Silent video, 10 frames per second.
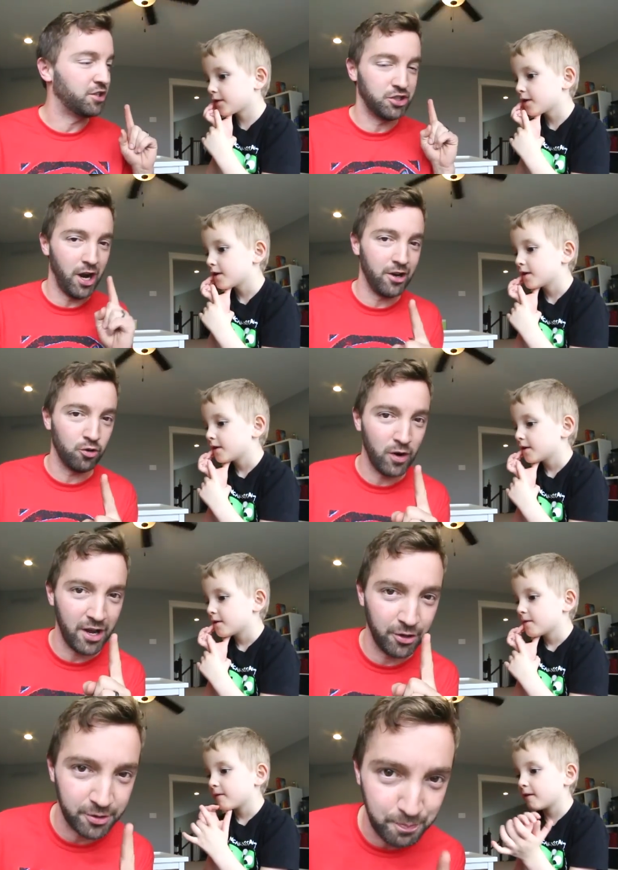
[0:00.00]
Speaker 1: a Dino
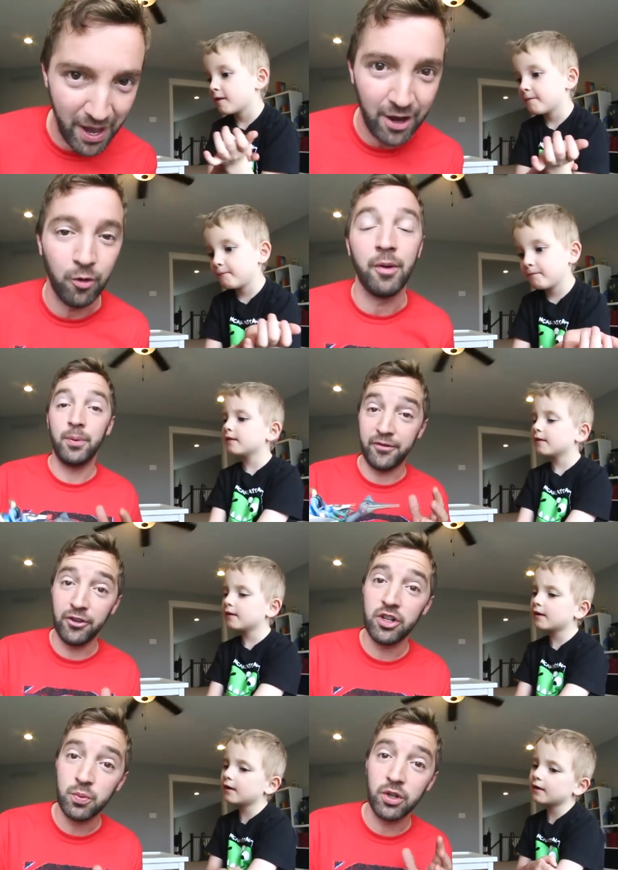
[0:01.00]
Riders battle. But
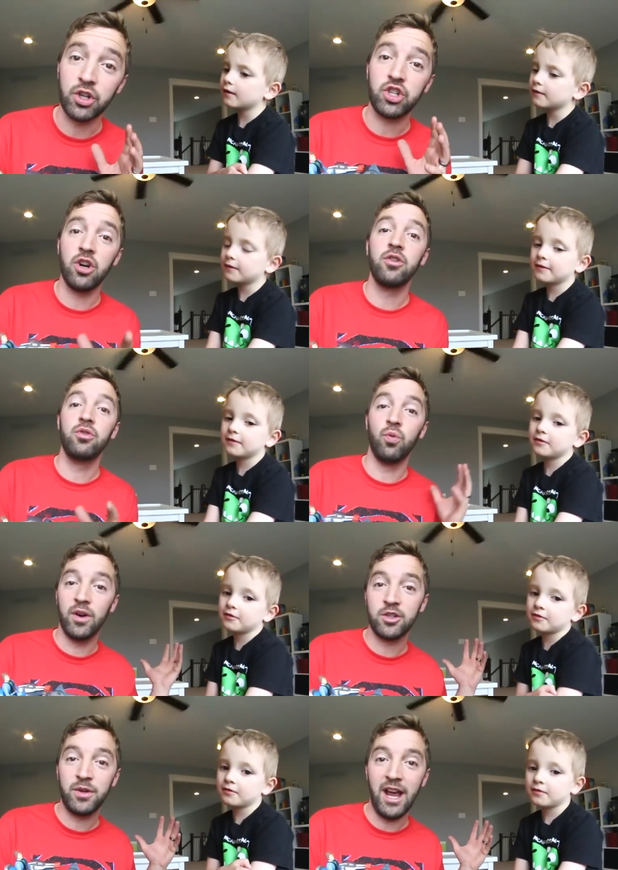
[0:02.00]
first, we're going to show you the
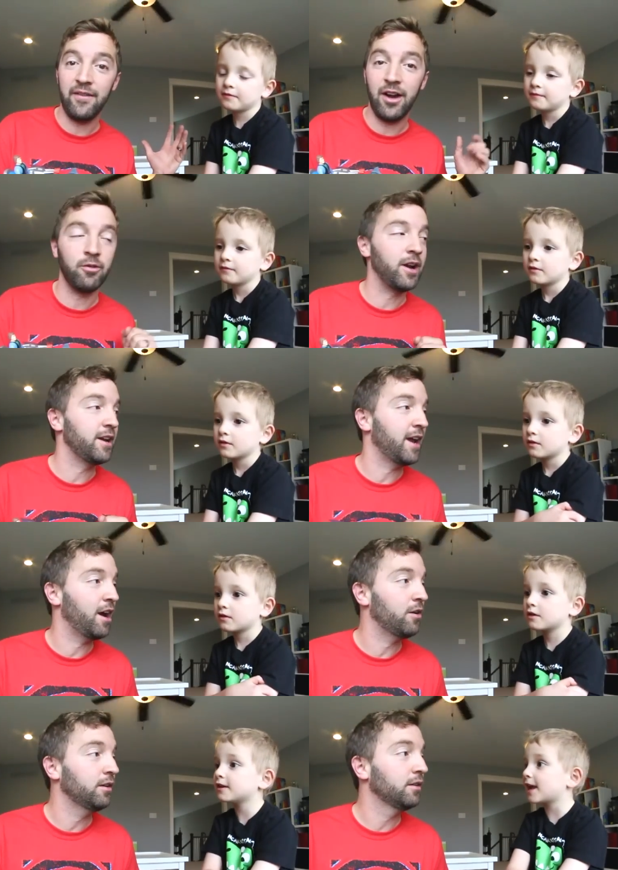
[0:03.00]
ones we have out right
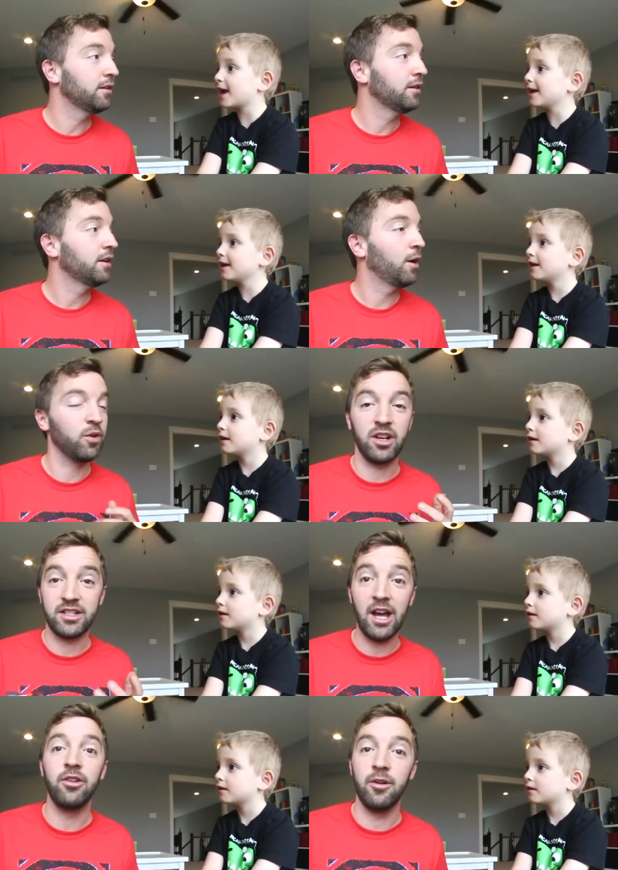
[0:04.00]
now. Today? And we're going to
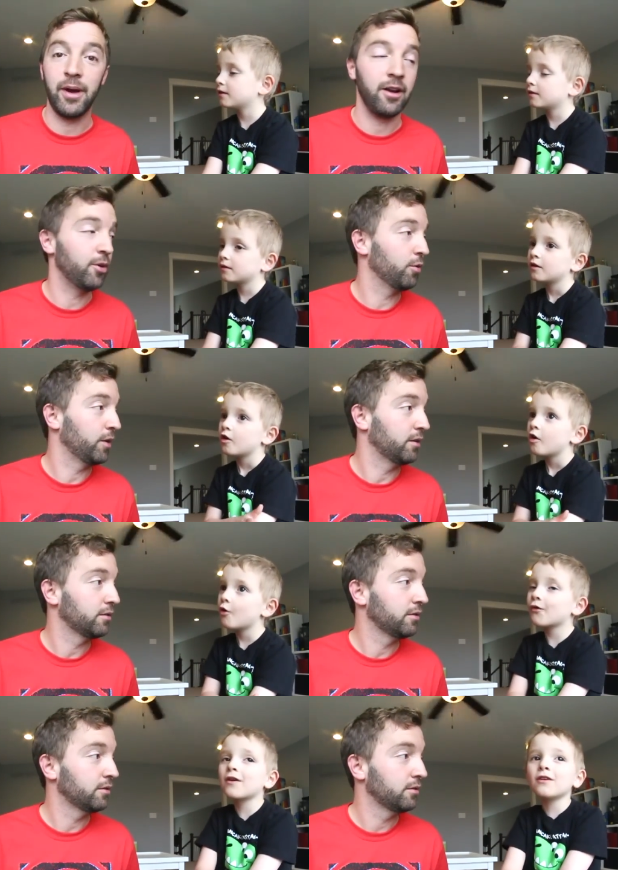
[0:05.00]
tell you about them, aren't we?
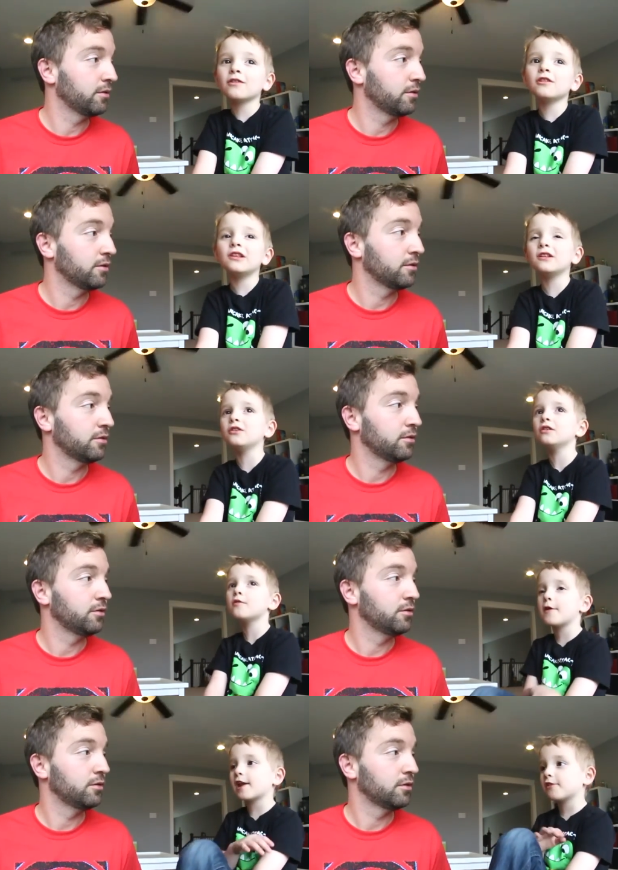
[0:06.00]
Speaker 2: We're going to do
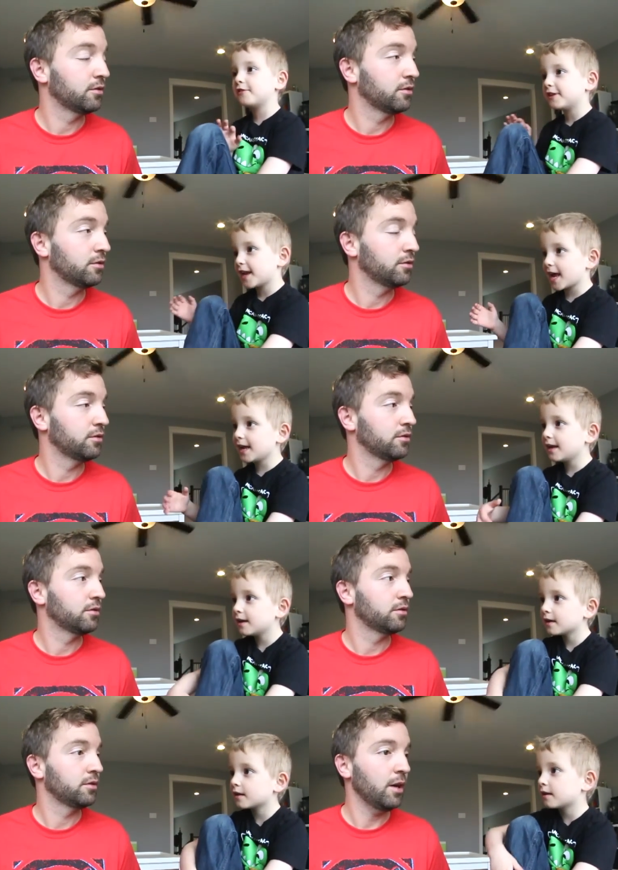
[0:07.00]
the battle today.
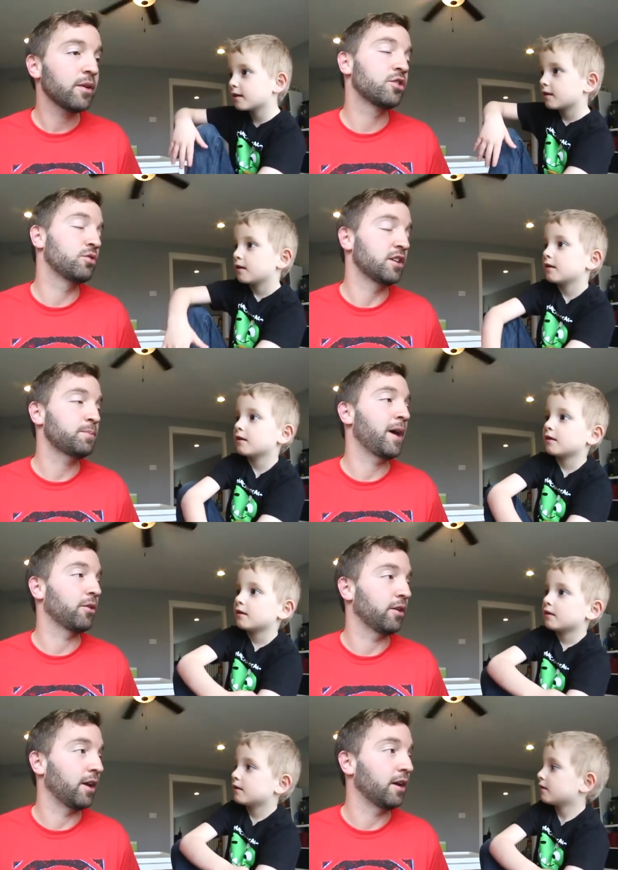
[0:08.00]
Speaker 1: Yeah, we're going to do this
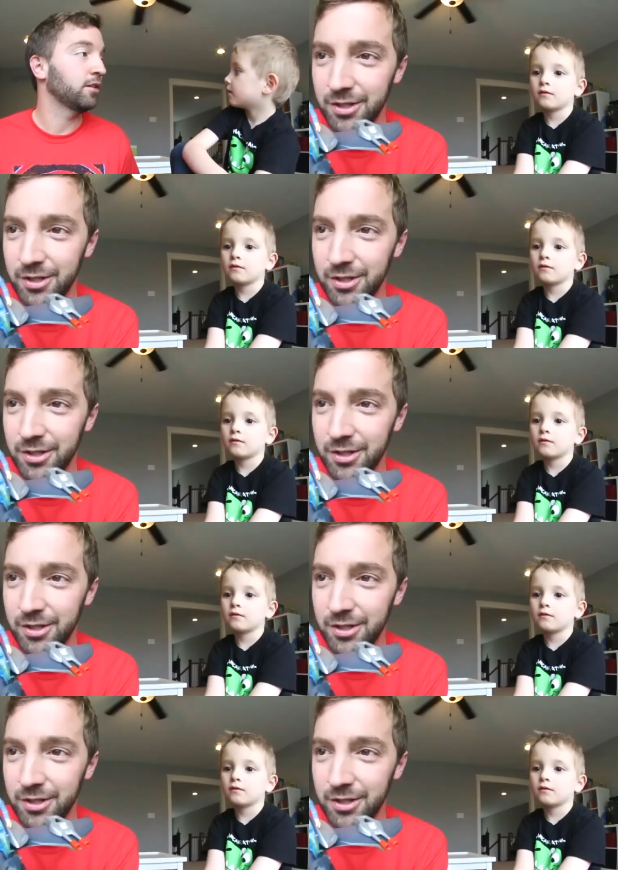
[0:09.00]
battle today.